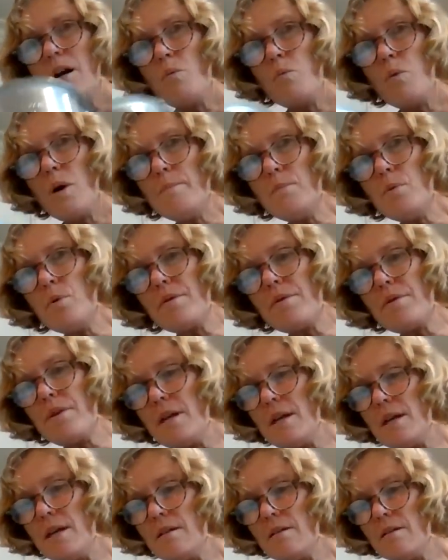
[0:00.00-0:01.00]
One more
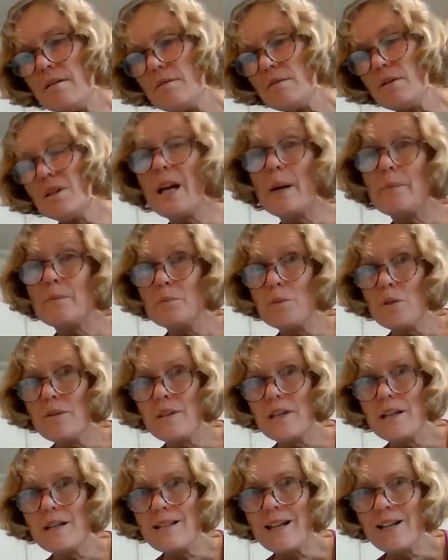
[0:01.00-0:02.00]
thing, or a couple more
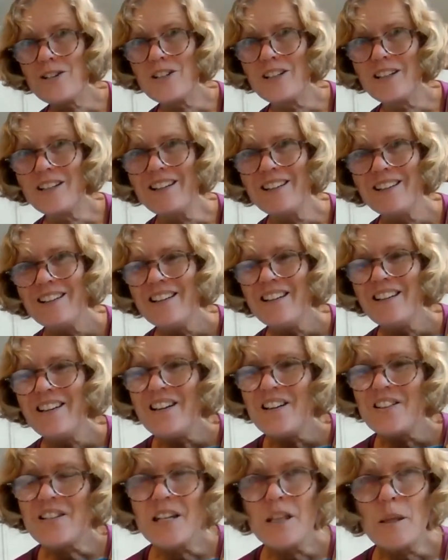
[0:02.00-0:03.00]
things actually.
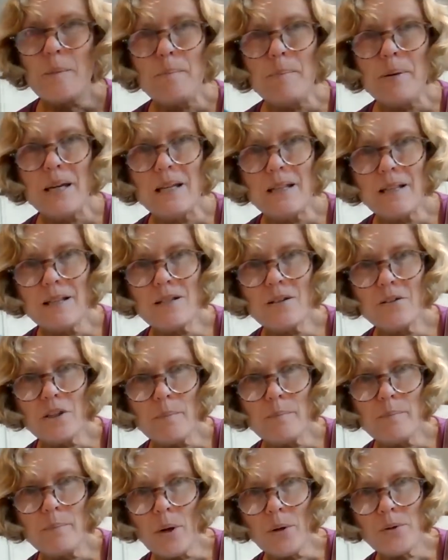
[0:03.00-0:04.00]
See the pins on
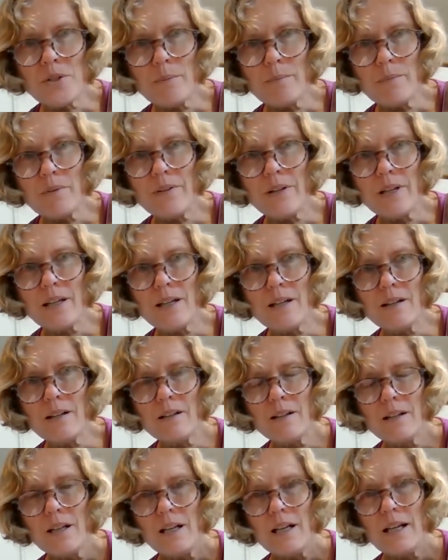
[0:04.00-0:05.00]
the bottom of here?
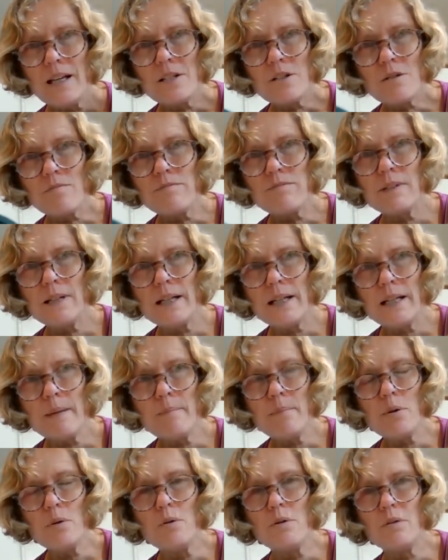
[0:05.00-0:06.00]
It's really
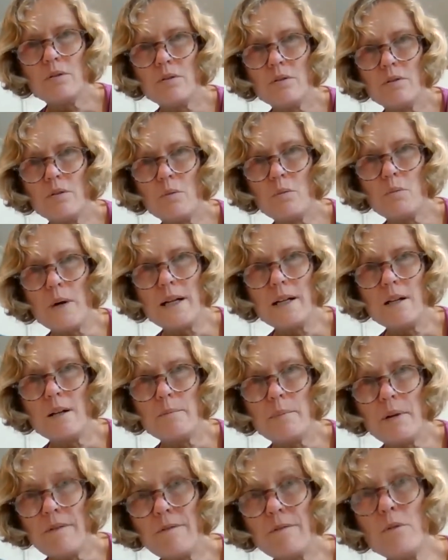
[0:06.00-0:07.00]
important
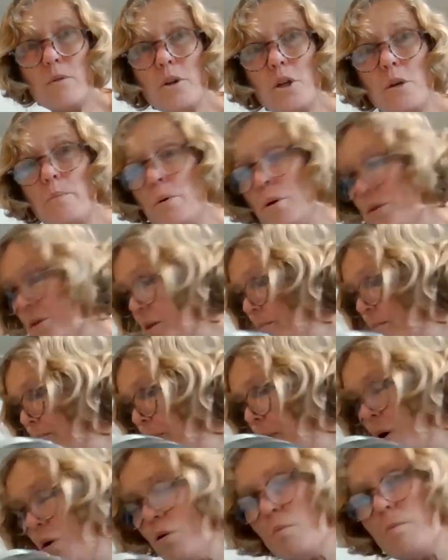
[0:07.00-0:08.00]
before you put the
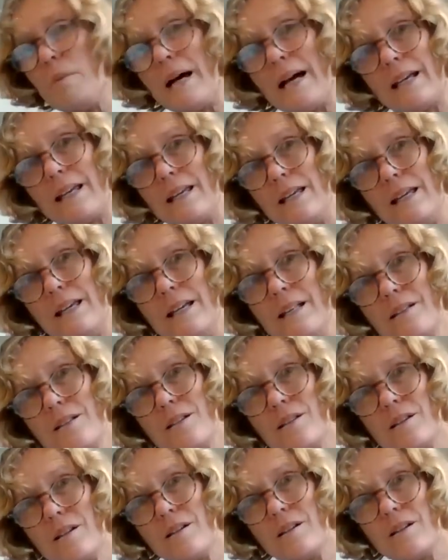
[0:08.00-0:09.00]
bowl back
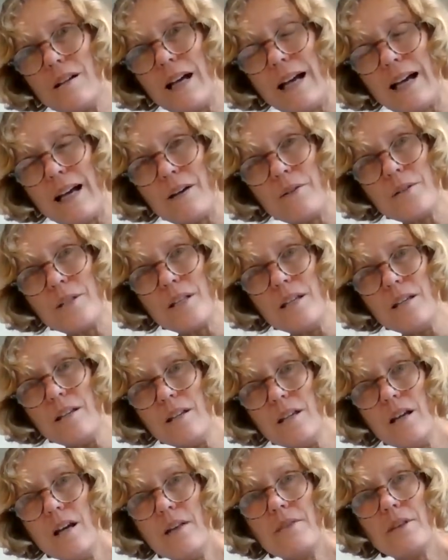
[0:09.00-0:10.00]
into the housing
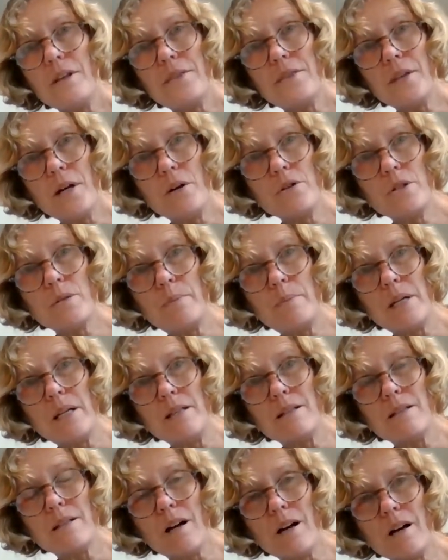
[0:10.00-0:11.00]
that those pins